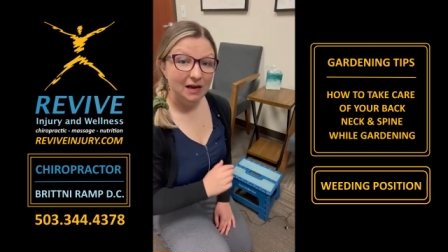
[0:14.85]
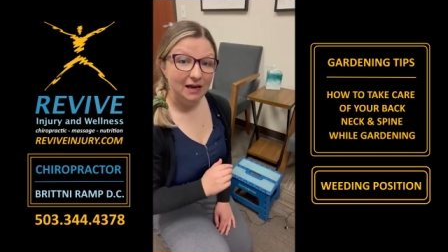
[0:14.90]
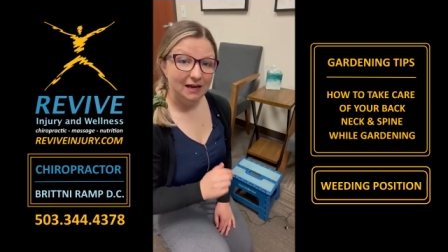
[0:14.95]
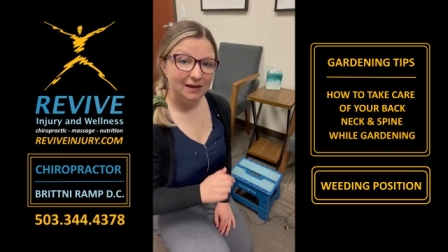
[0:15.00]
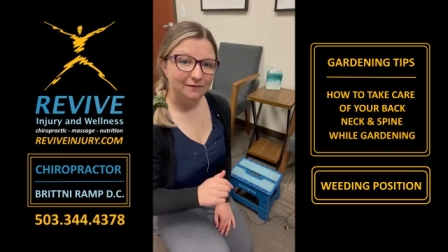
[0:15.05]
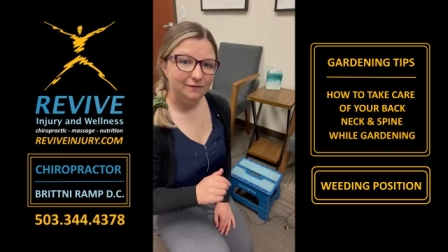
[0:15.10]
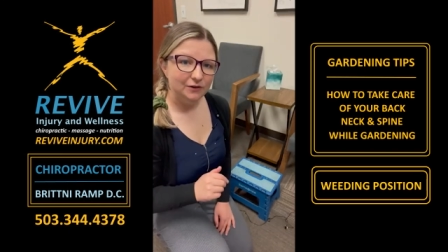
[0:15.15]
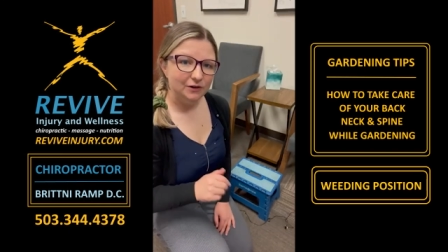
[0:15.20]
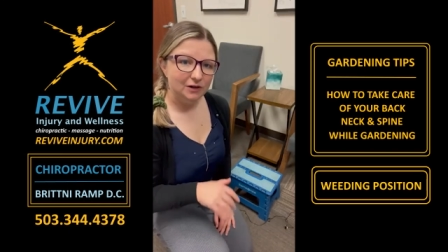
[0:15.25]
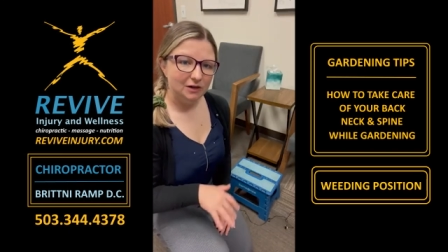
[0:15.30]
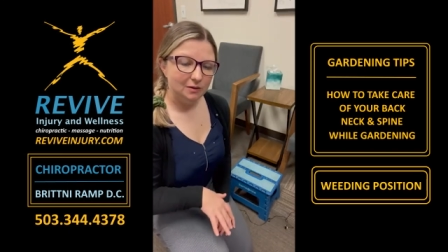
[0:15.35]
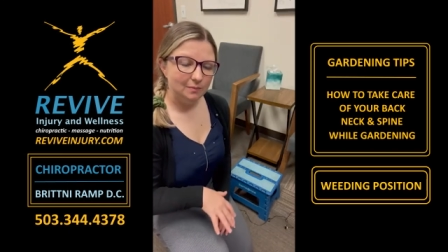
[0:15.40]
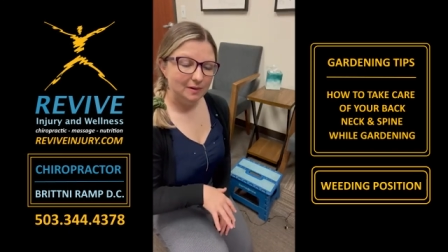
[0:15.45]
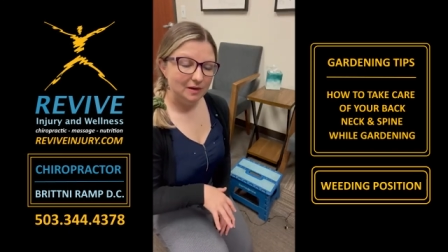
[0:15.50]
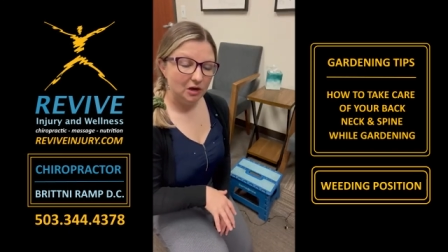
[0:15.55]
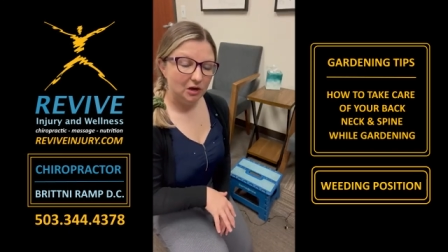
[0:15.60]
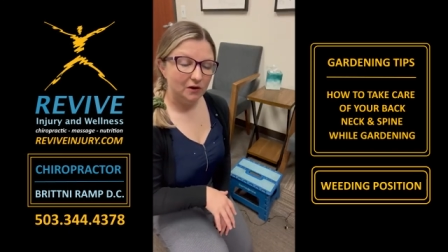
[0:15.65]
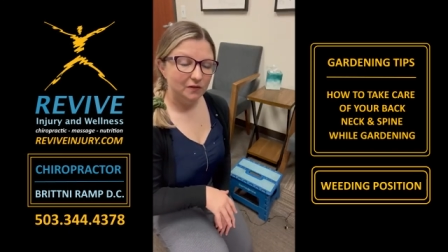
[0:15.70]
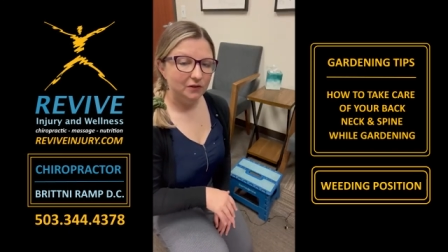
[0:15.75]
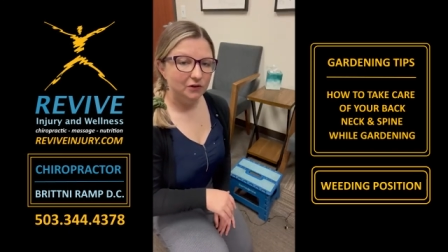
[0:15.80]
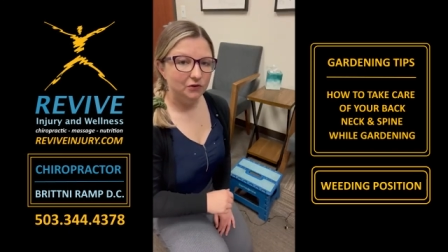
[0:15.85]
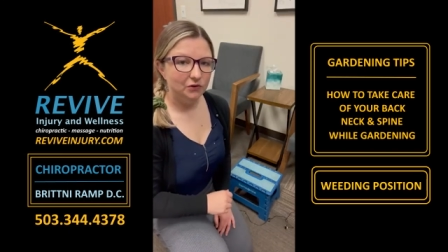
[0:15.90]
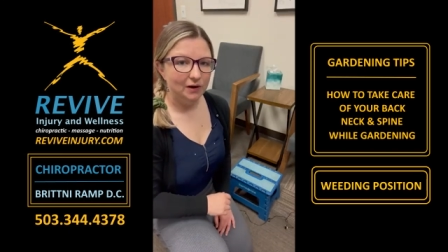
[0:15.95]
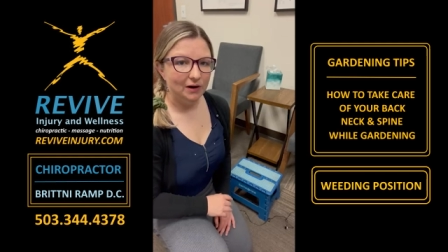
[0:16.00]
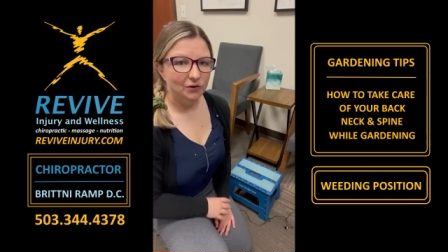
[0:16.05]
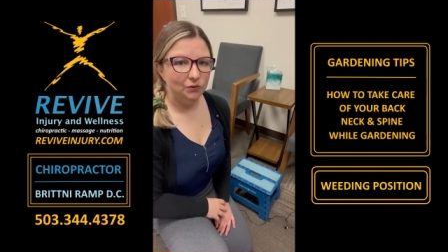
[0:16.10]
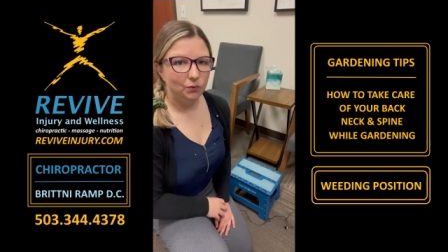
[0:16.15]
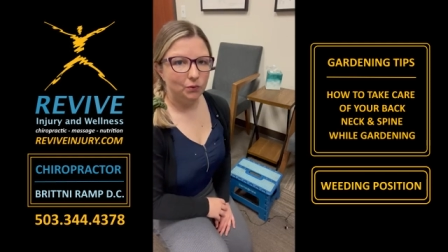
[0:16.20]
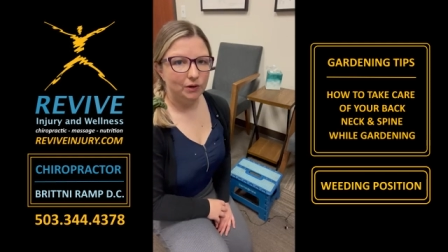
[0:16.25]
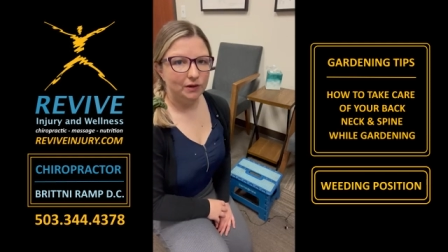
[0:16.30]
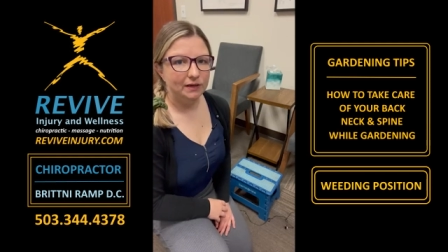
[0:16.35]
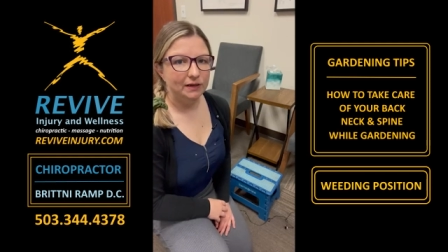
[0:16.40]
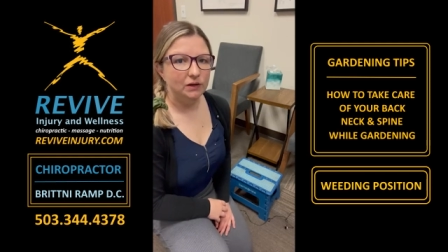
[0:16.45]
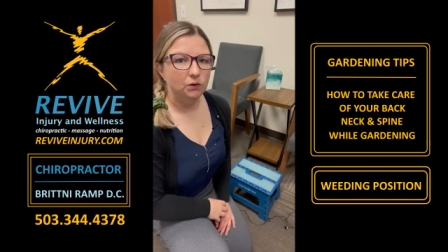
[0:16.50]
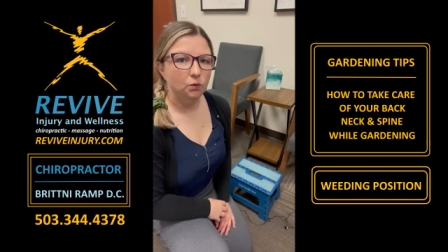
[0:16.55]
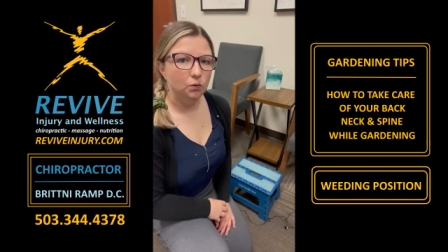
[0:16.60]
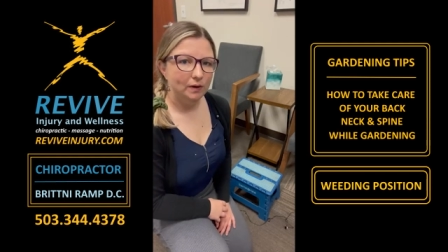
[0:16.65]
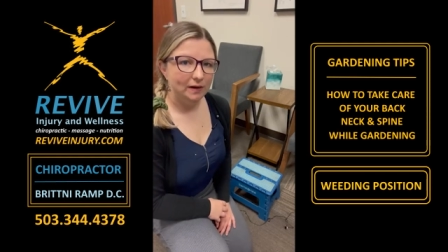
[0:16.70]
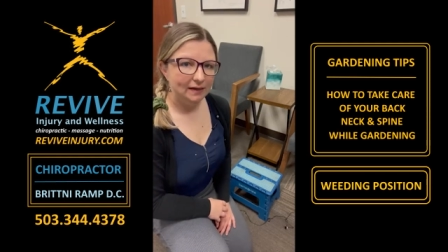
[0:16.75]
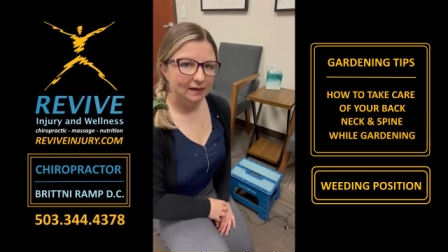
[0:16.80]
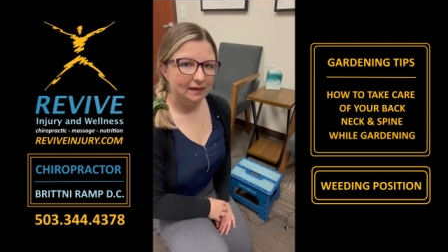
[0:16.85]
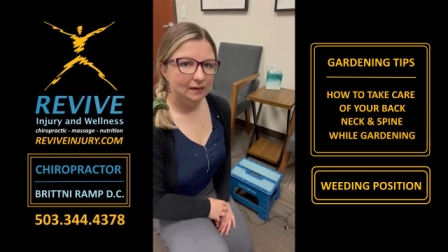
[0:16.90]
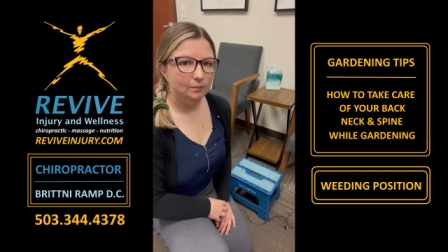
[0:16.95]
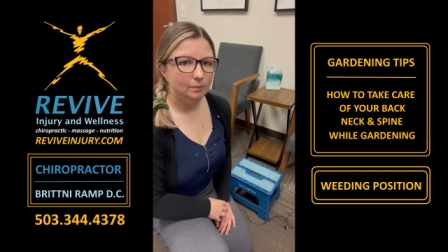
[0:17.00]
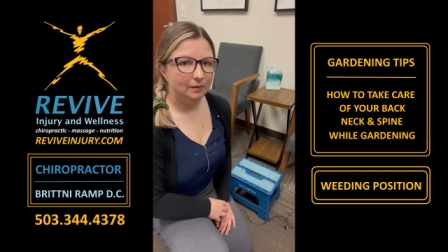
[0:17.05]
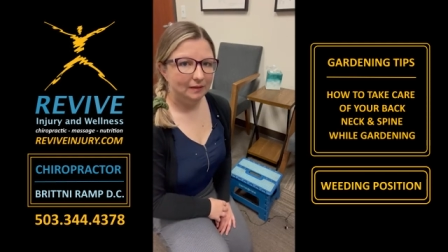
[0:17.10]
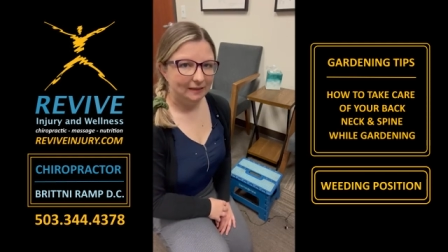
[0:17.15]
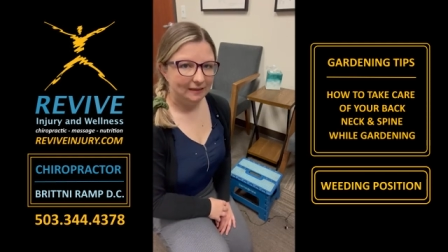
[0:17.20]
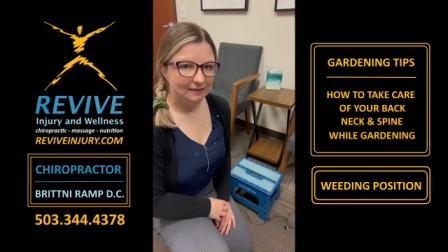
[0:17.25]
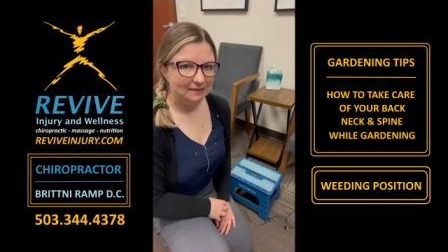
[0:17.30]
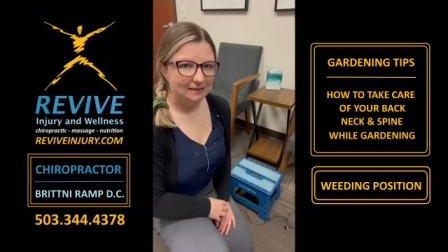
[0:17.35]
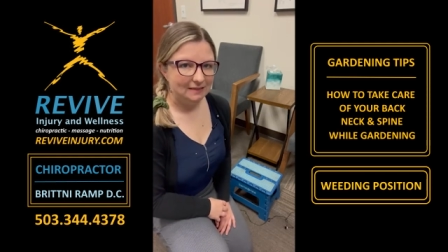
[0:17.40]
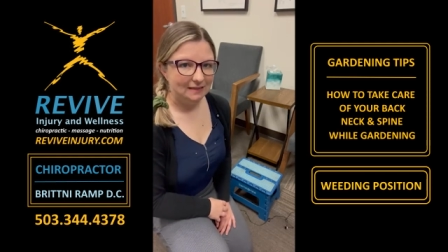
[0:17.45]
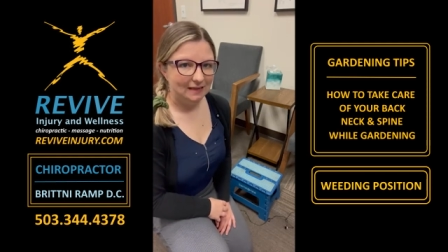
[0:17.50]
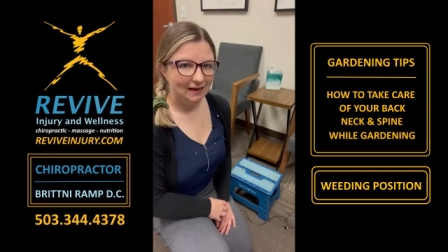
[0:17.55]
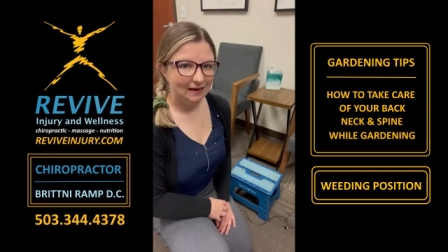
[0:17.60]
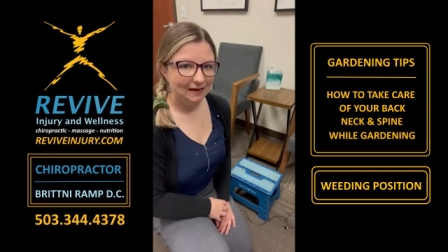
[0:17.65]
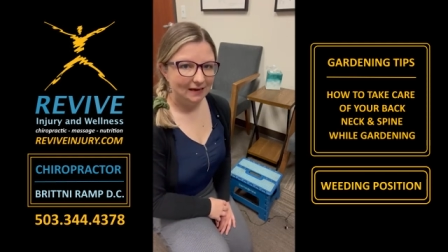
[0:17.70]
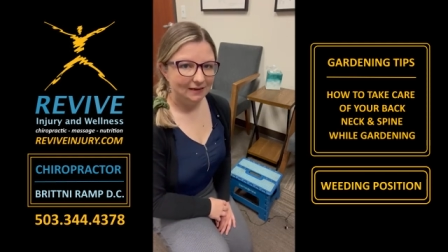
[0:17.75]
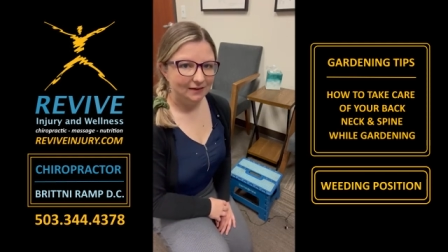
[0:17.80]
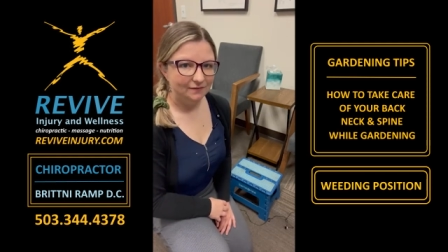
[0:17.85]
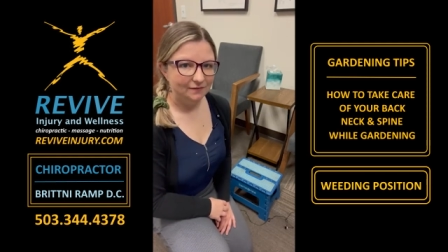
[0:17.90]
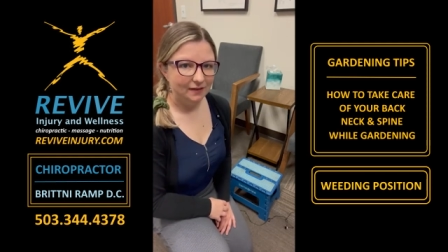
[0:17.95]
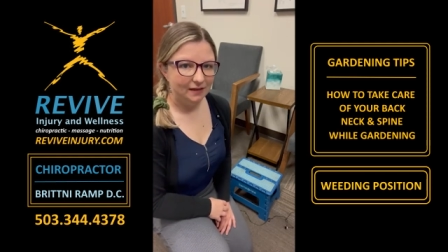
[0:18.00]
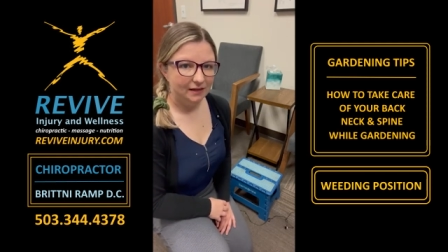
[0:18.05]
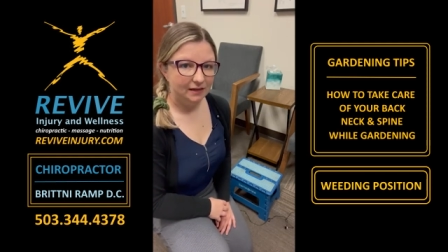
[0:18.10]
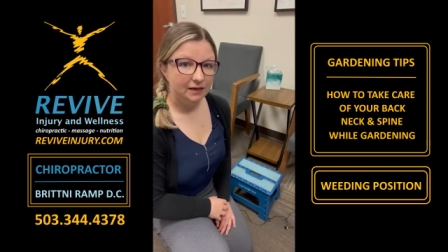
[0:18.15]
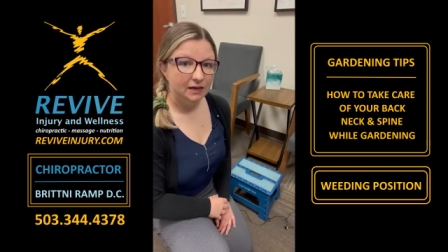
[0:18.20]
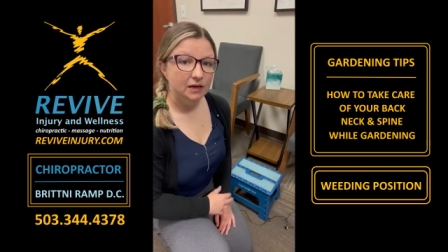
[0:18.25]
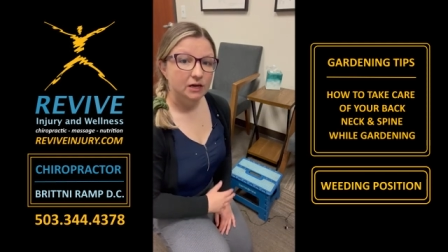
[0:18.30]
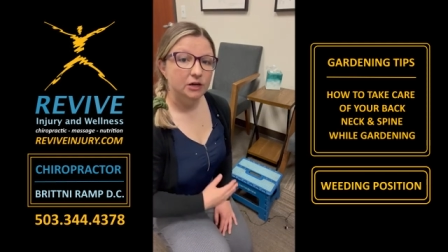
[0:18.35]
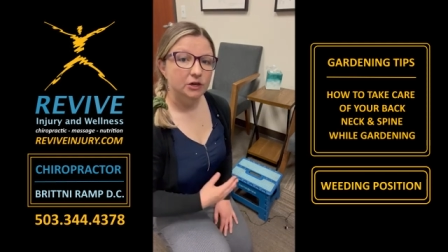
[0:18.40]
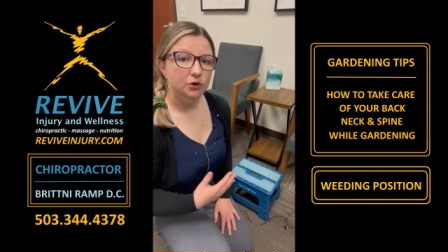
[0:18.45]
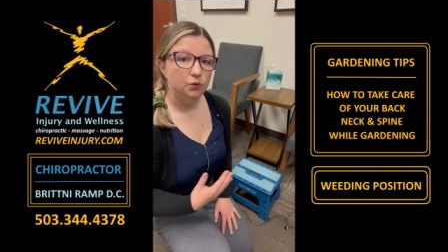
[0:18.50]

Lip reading: If you're going to be on the ground working, weeding, planting, that kind of thing,